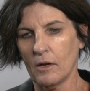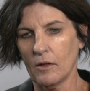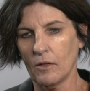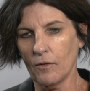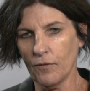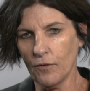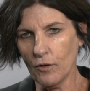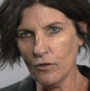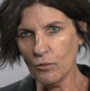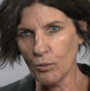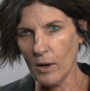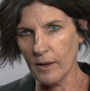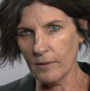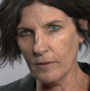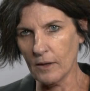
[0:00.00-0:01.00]
The first
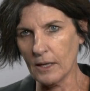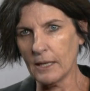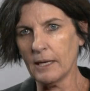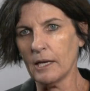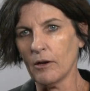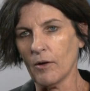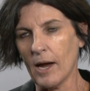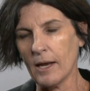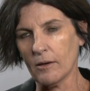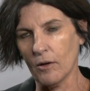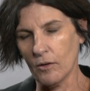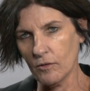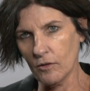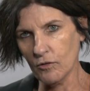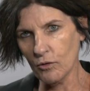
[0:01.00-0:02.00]
one, the linear ad
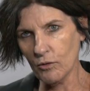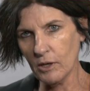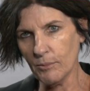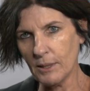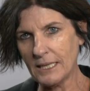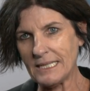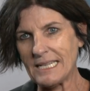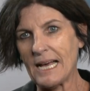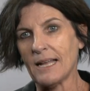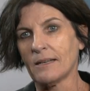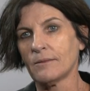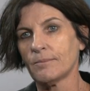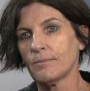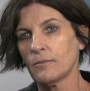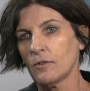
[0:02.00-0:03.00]
loads, has already been
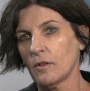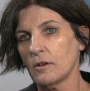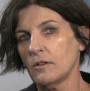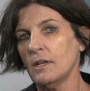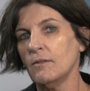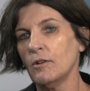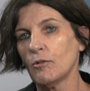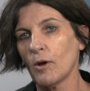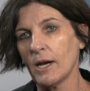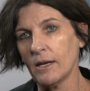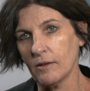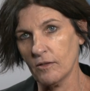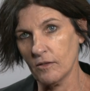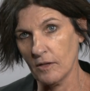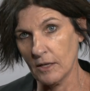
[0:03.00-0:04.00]
done. So the TV
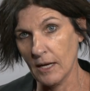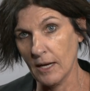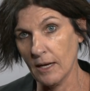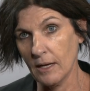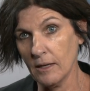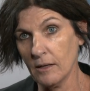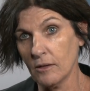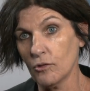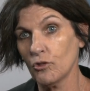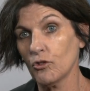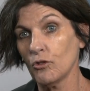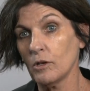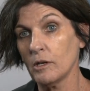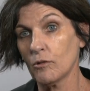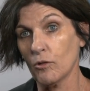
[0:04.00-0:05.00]
ratings today is
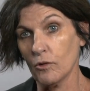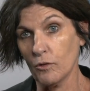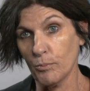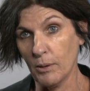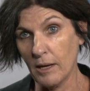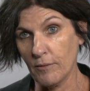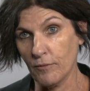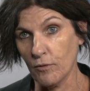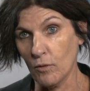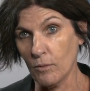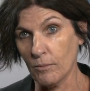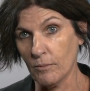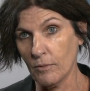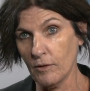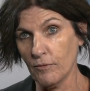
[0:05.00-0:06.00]
truly
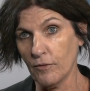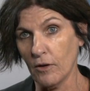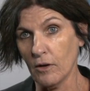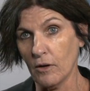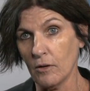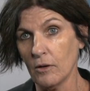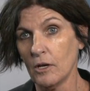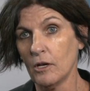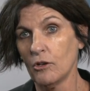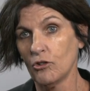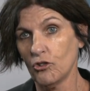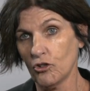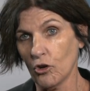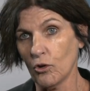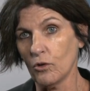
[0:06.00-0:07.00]
cross-platform. We follow
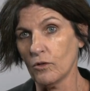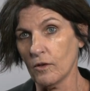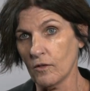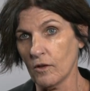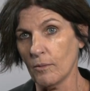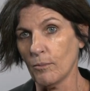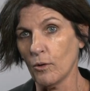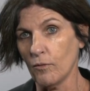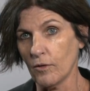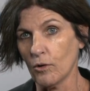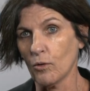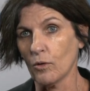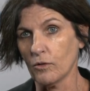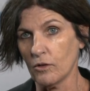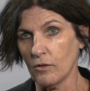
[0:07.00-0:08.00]
shows as they move
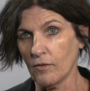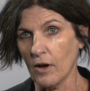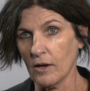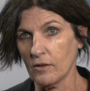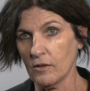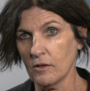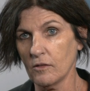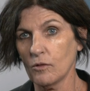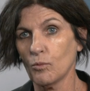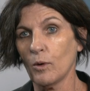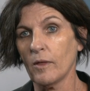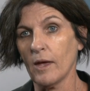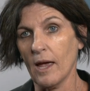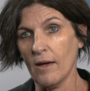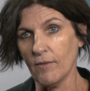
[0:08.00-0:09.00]
across devices
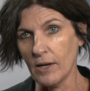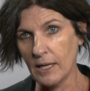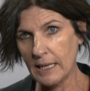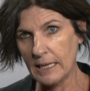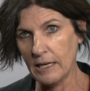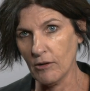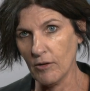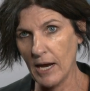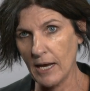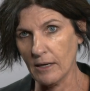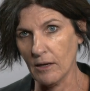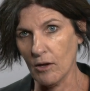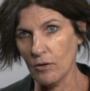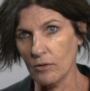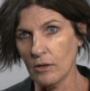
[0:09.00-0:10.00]
where they have a linear ad
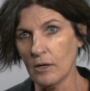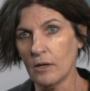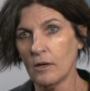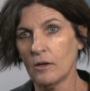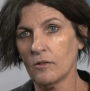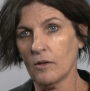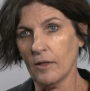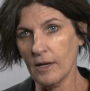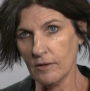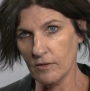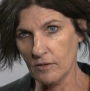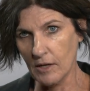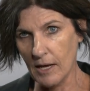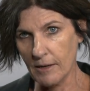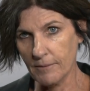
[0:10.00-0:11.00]
load. So
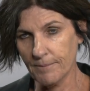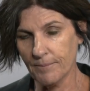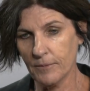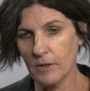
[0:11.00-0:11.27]
that's done.